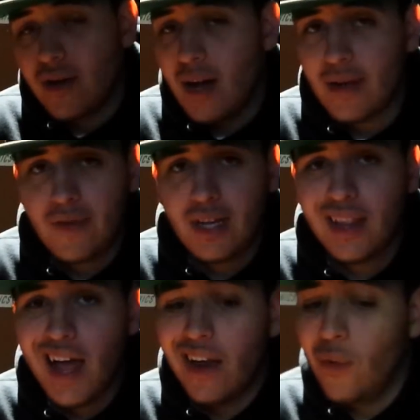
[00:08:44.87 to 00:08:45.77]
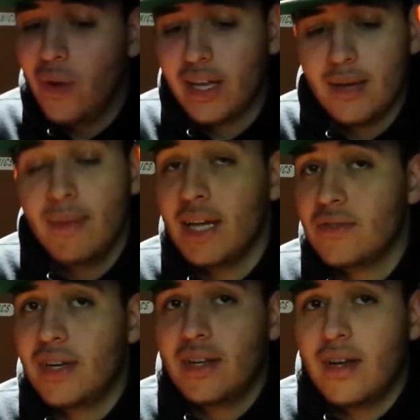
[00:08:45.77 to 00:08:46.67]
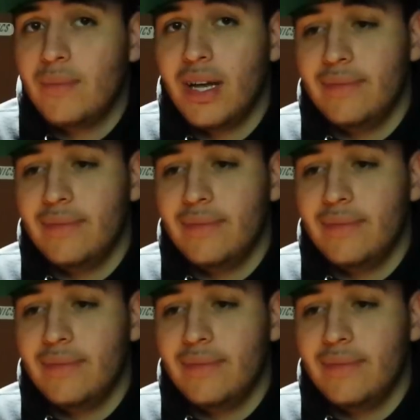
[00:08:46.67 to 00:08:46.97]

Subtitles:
I'm not even gonna lie, I don't want to get baked right now.